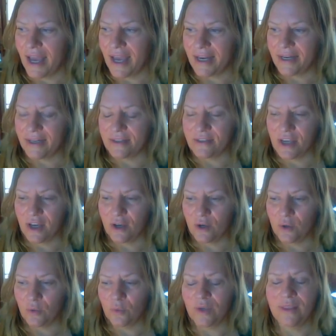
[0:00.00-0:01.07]
and
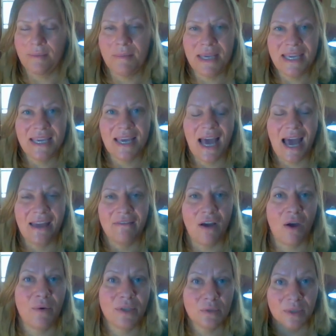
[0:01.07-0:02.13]
so with me i've
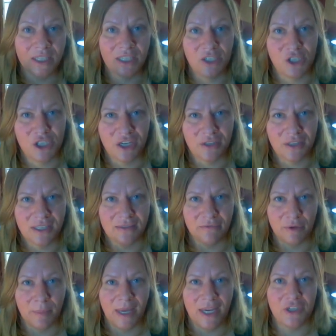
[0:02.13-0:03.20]
always wanted to share this
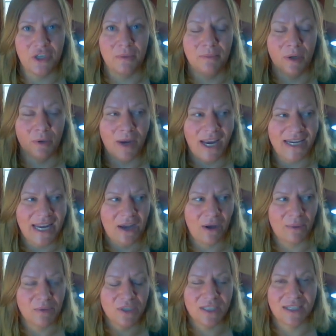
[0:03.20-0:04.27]
information but right now
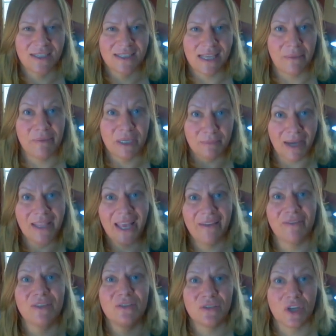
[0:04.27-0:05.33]
i'm just accepting my
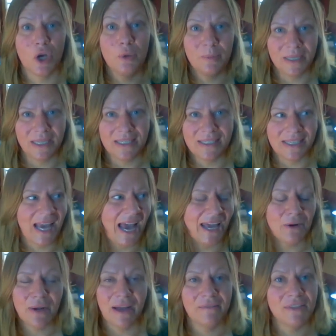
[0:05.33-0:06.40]
life is so busy
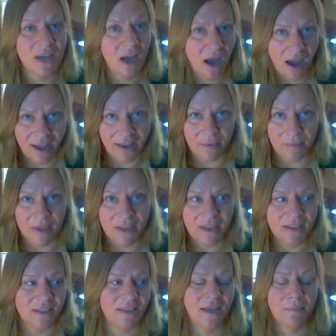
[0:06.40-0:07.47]
i don't have time
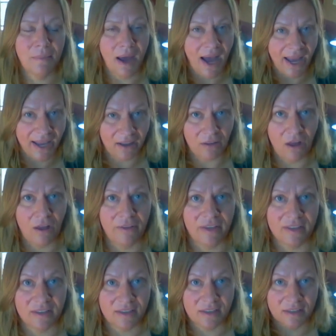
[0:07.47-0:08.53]
to compile all
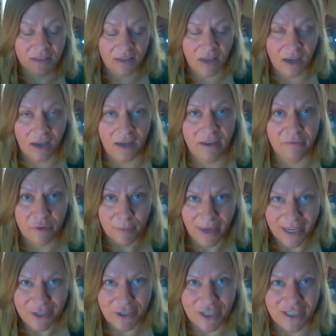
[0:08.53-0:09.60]
this uh,
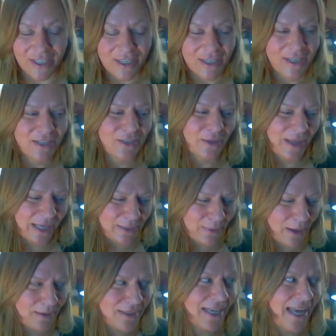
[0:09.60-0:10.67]
information so that's
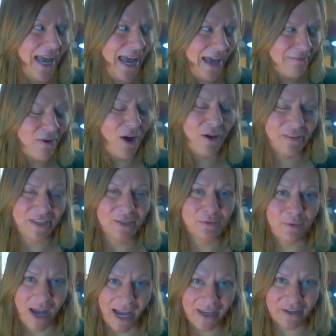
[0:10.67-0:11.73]
why i was like i have all these
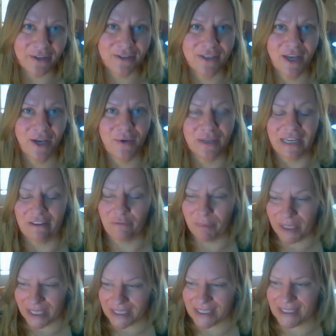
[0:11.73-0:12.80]
writers though and i've
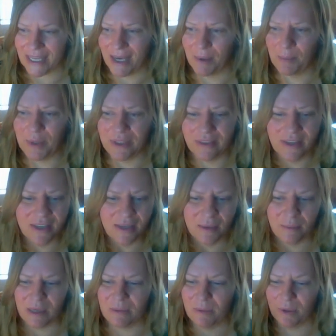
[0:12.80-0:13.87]
picked them with
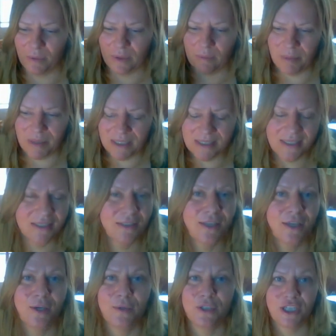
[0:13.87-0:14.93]
people with business
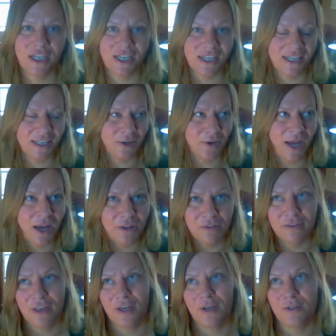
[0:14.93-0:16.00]
coaching you know
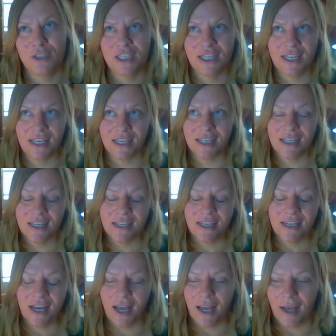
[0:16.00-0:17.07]
health coaching
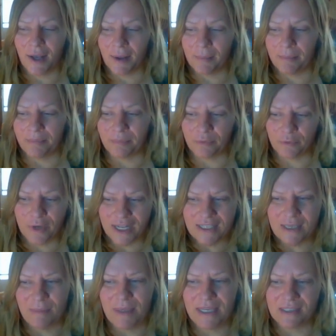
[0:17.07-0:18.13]
um,
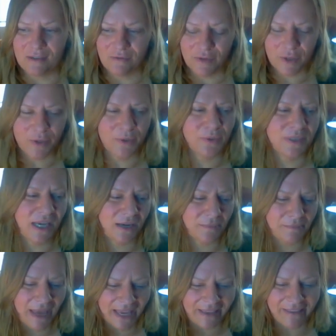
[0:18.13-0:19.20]
recipes foods how to
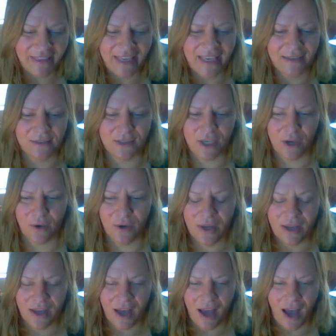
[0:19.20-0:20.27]
make things so
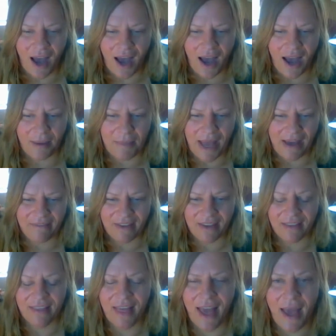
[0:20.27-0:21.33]
I'm
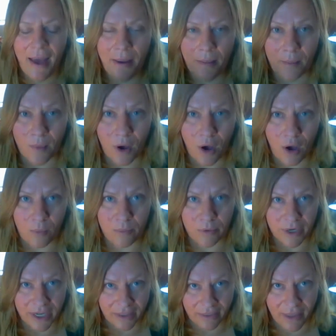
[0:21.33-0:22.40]
having them all
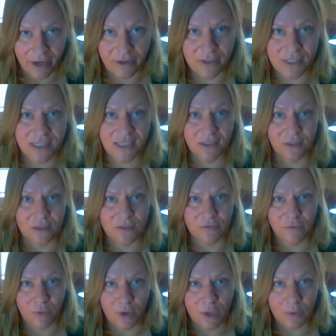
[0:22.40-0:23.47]
bring their skills
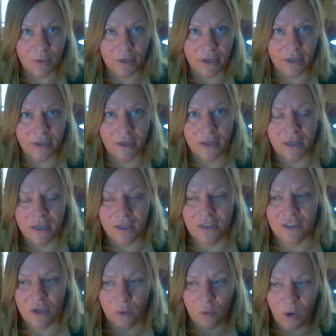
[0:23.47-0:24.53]
forward
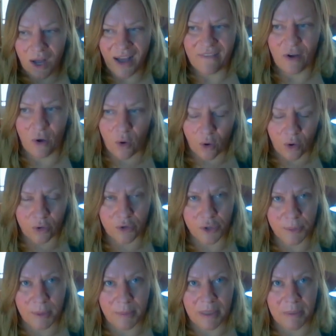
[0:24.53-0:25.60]
so we'll have a whole
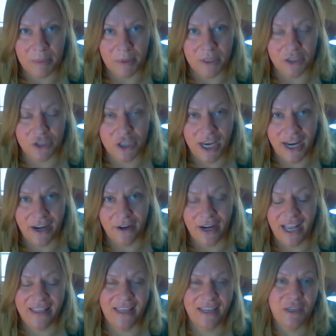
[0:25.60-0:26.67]
group of people to share
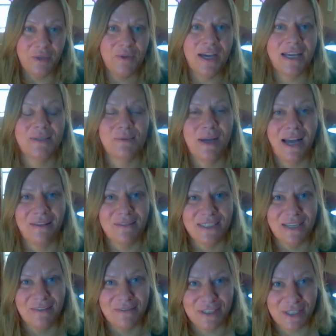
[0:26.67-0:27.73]
and then you guys will have
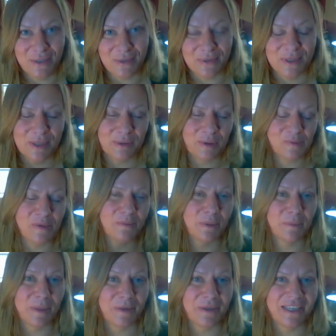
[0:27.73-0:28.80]
stuff too so we'll be
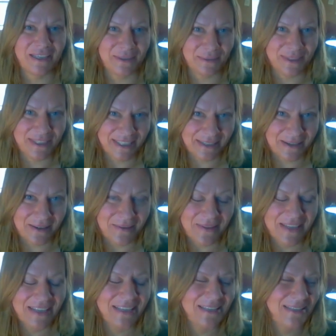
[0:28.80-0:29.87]
promoting you too.
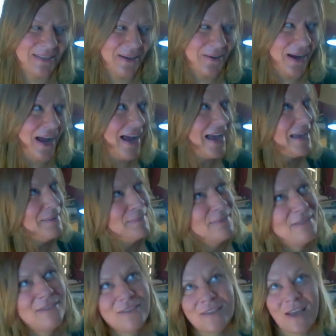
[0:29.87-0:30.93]
So I'm
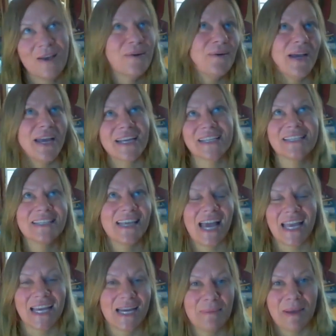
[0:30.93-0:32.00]
so
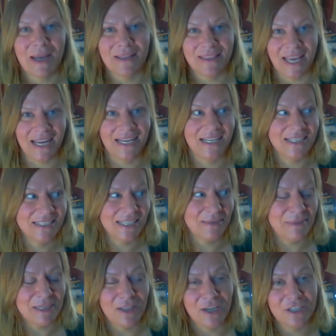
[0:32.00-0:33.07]
excited about that and it's
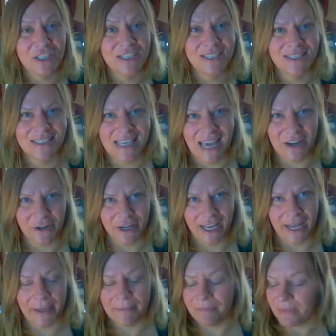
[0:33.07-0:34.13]
going to be launching
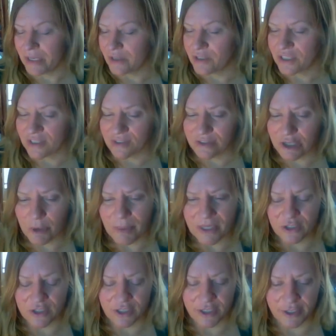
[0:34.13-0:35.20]
Saturday. There's still so
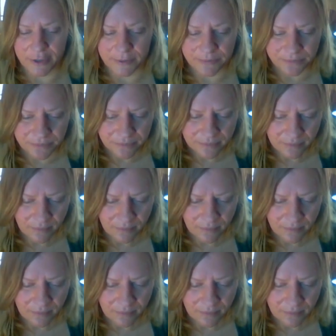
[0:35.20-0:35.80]
much to do.